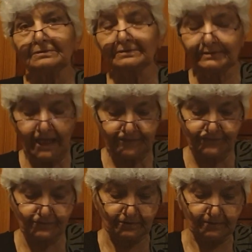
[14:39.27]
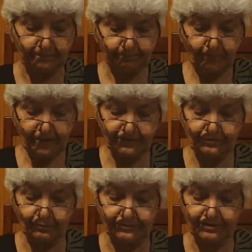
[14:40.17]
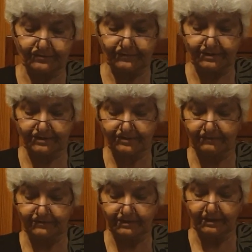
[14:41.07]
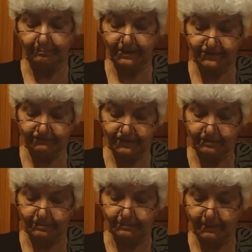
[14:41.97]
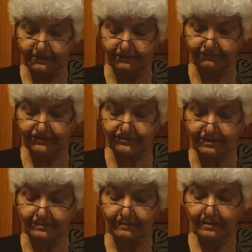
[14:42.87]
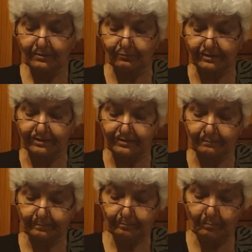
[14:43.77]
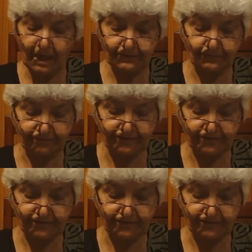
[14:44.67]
natural resources were discovered and made available by the westward march of